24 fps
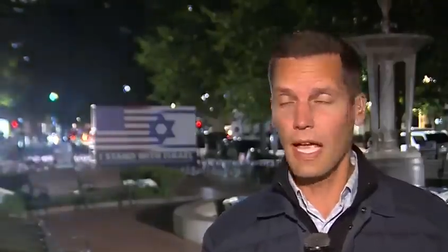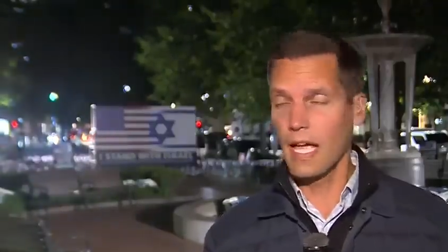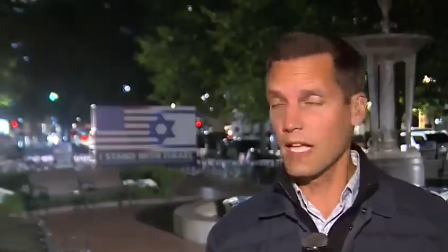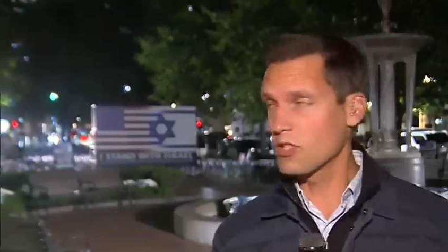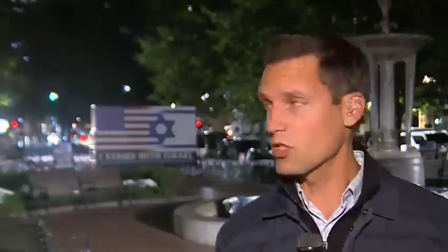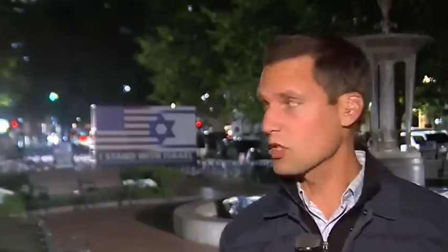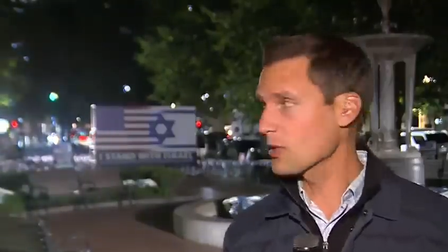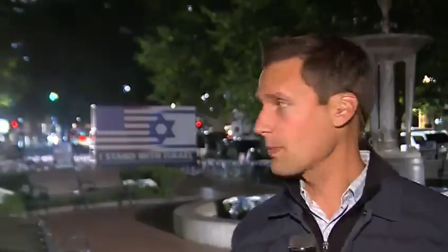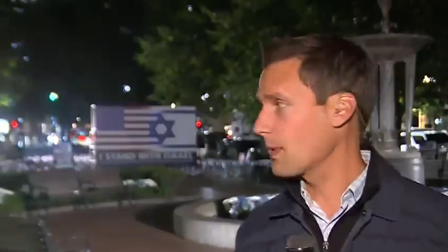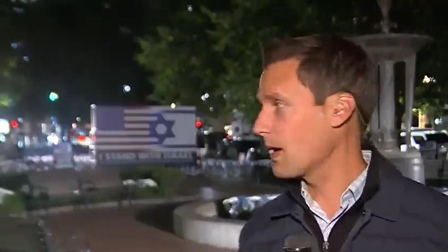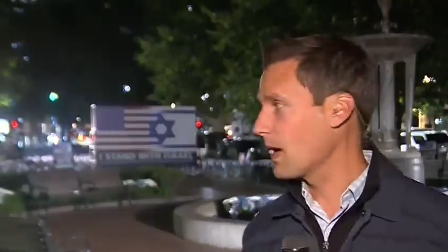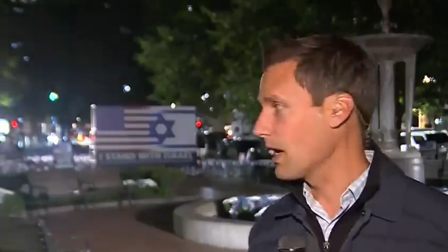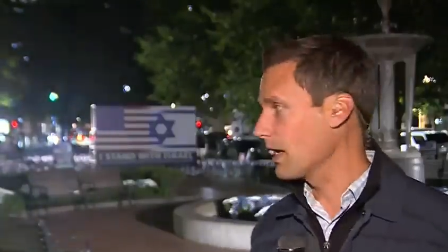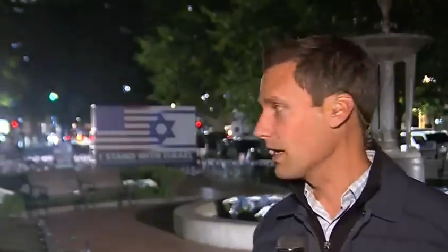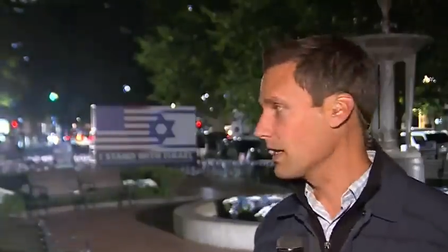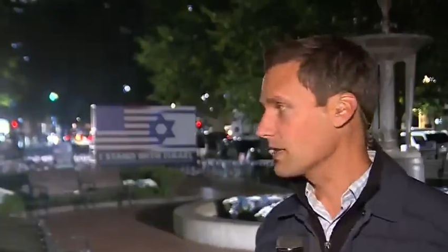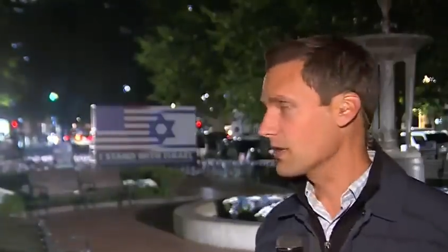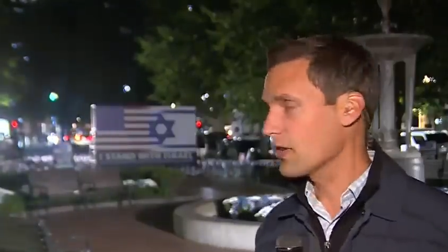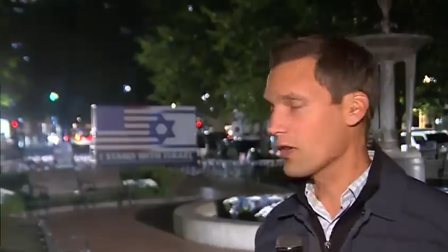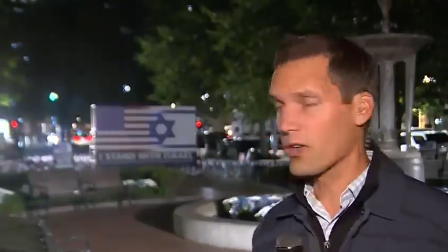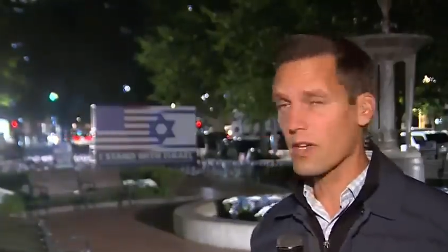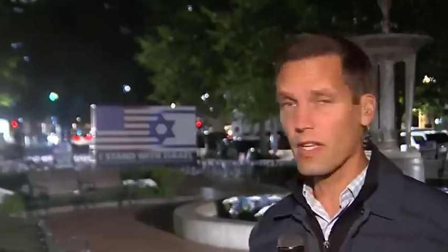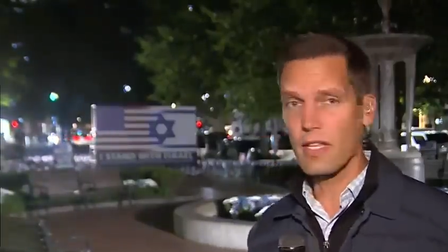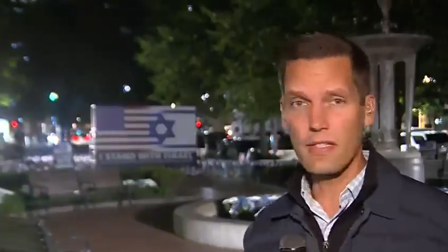And just behind
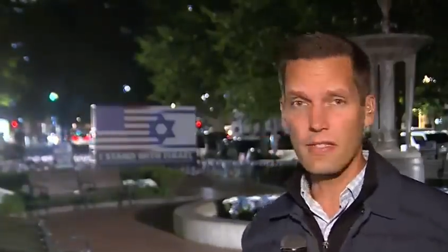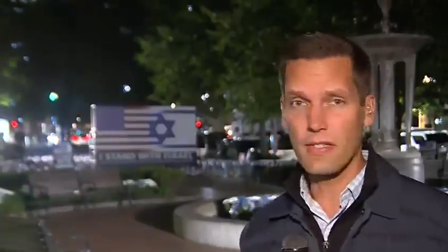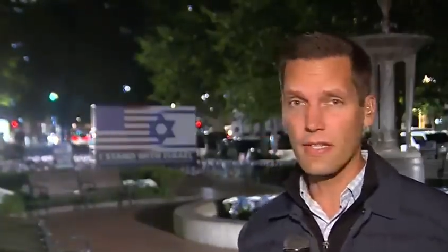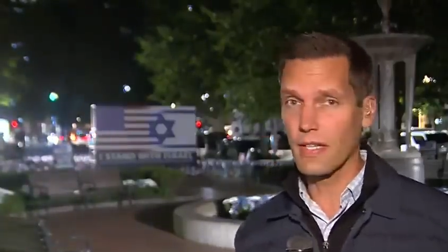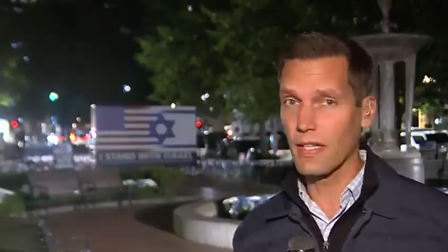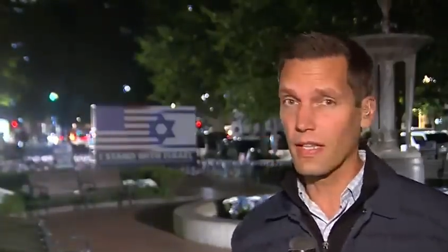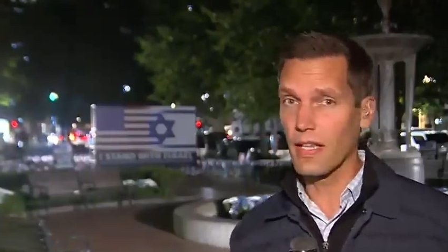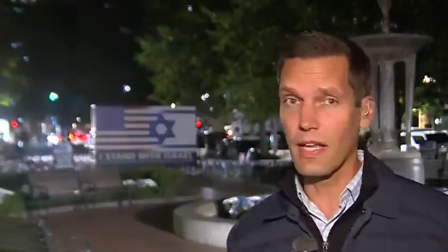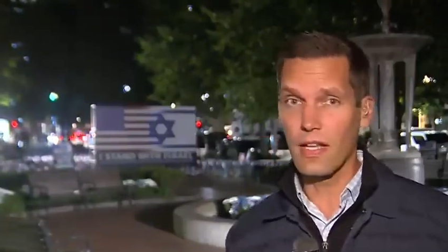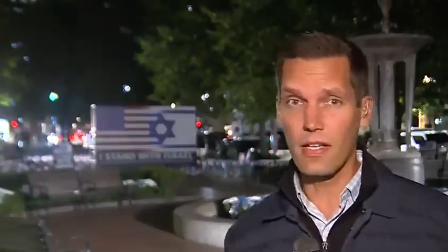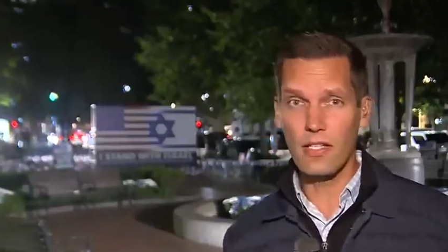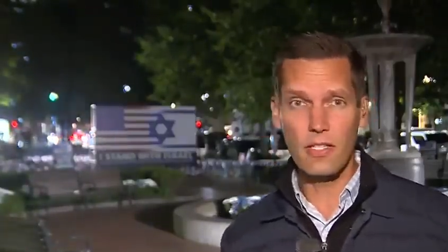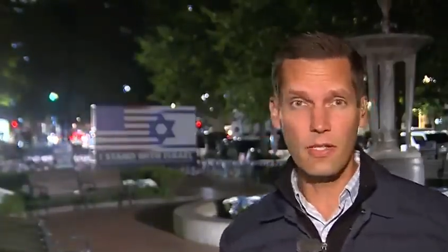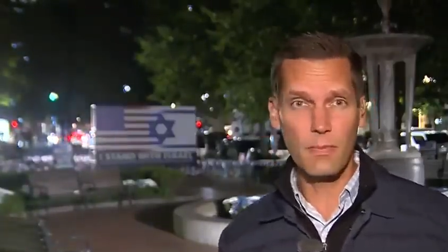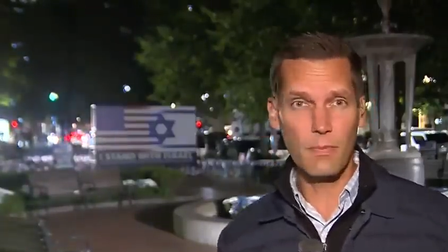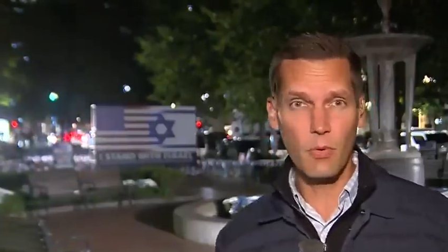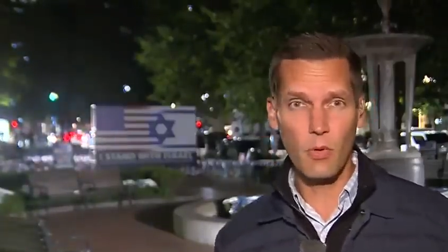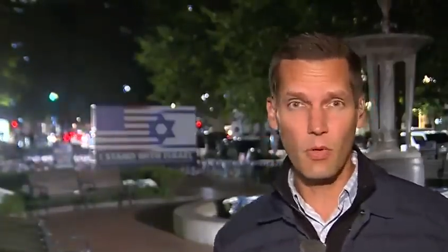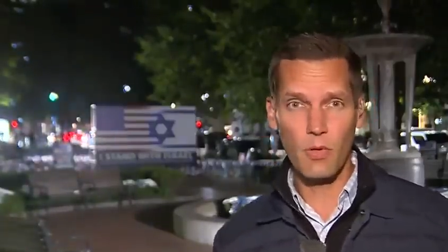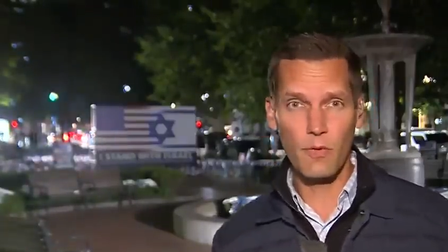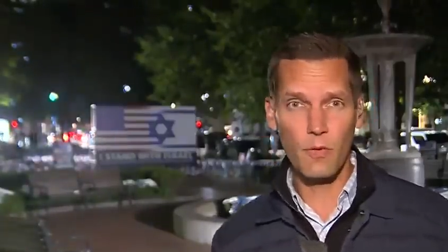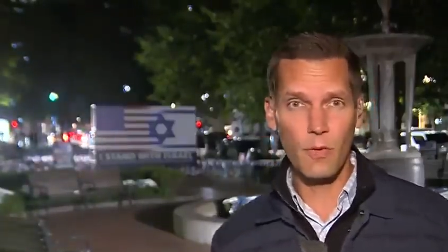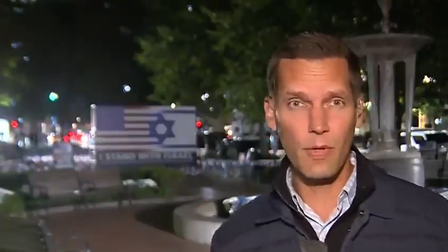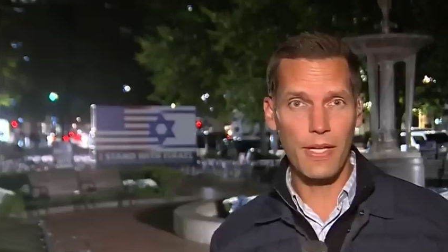us here, you can see a lot of
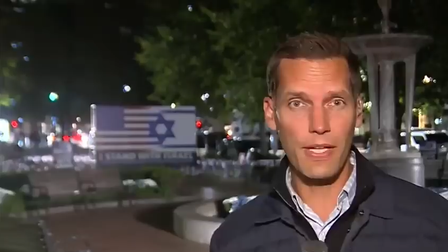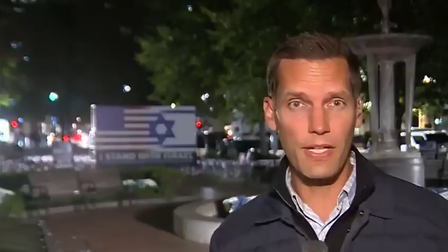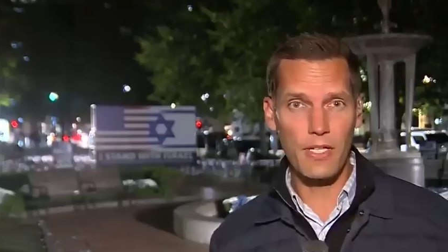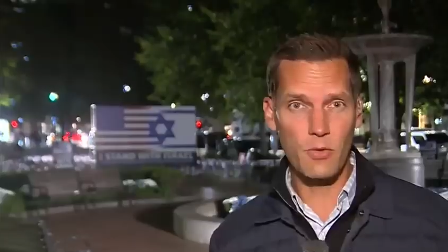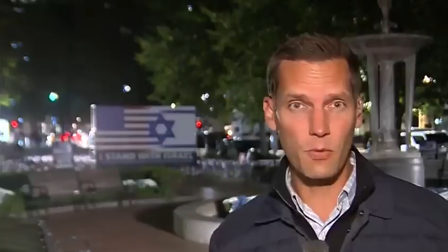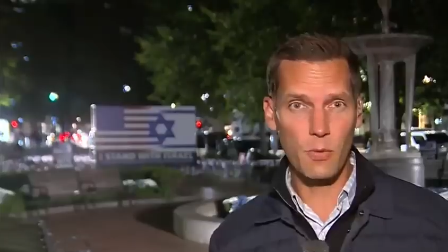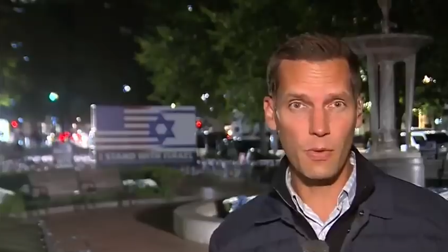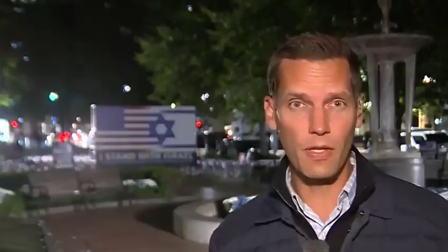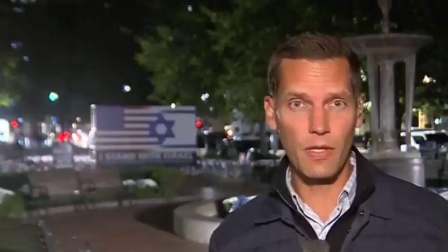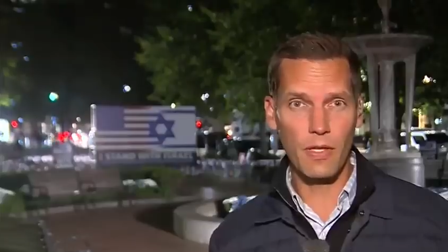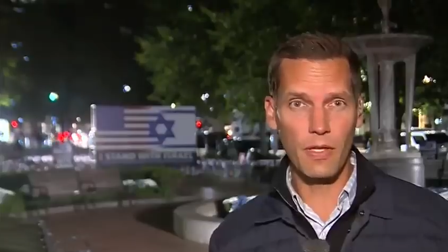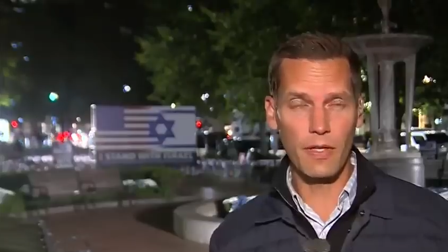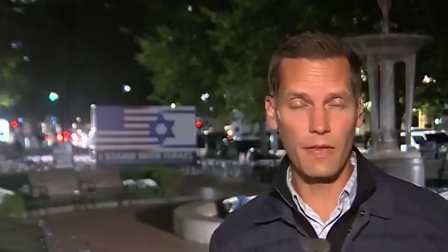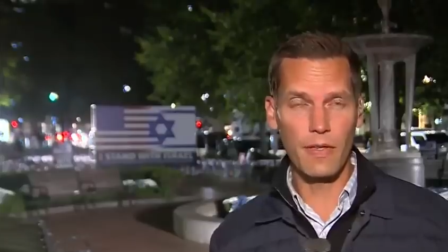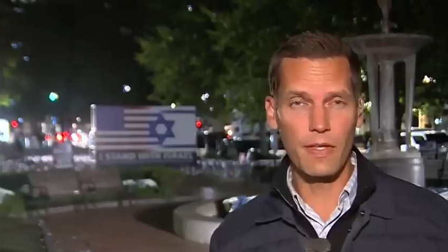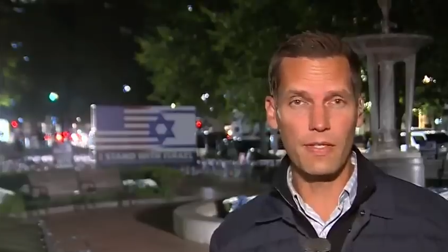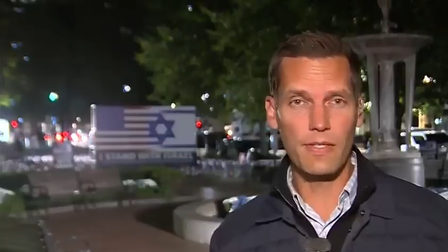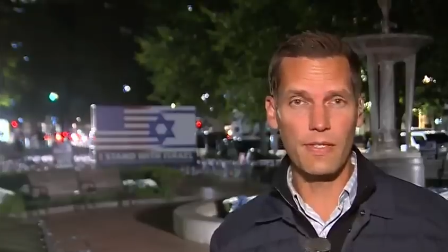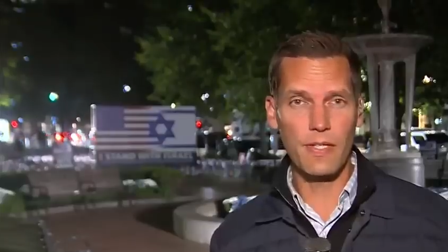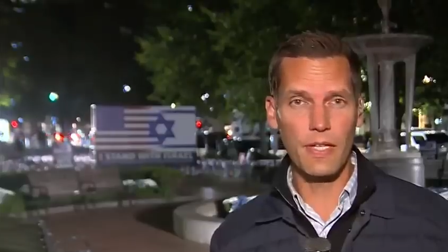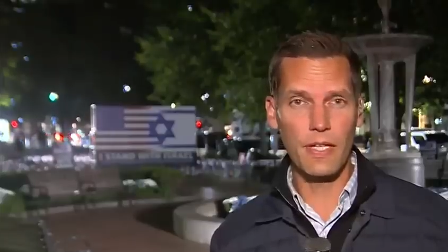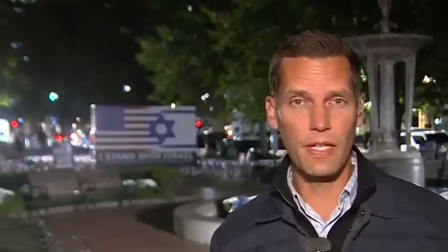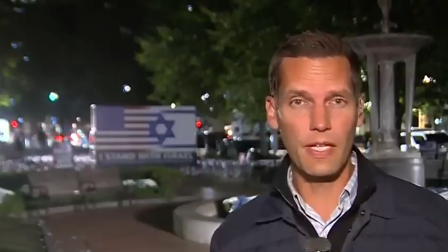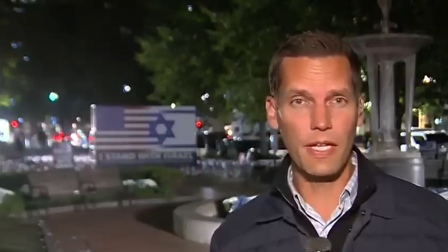support for Israel in
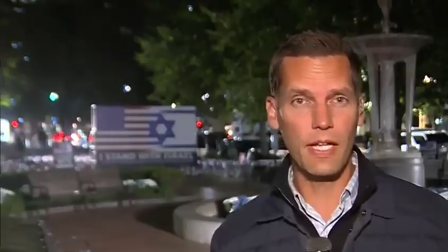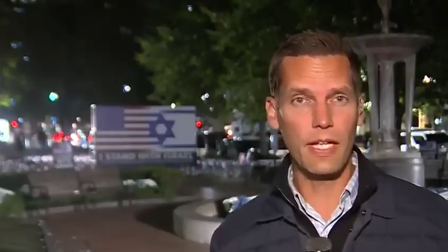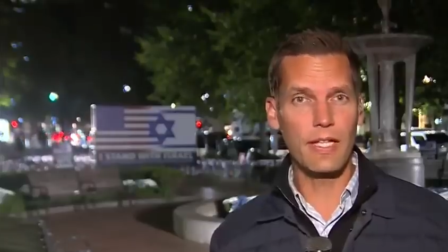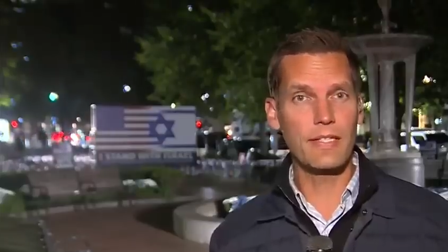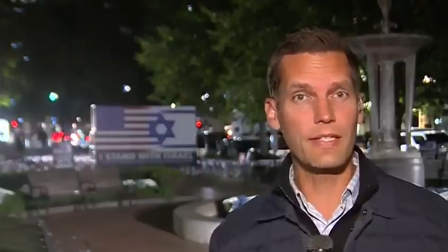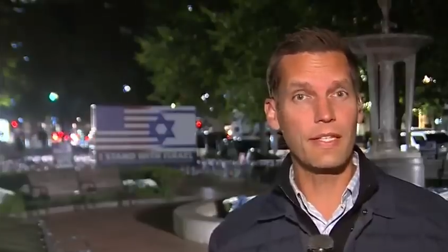the city.